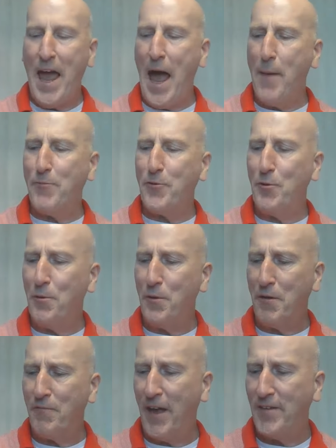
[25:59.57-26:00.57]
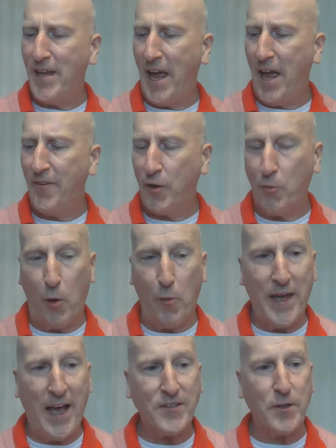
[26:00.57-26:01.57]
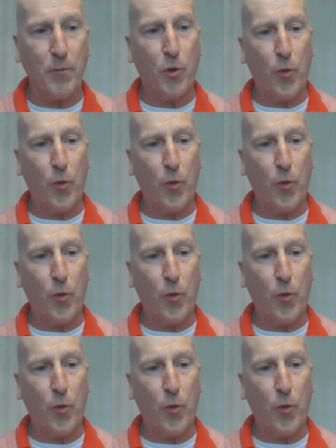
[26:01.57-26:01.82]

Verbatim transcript: Absolutely fantastic. Well, we got some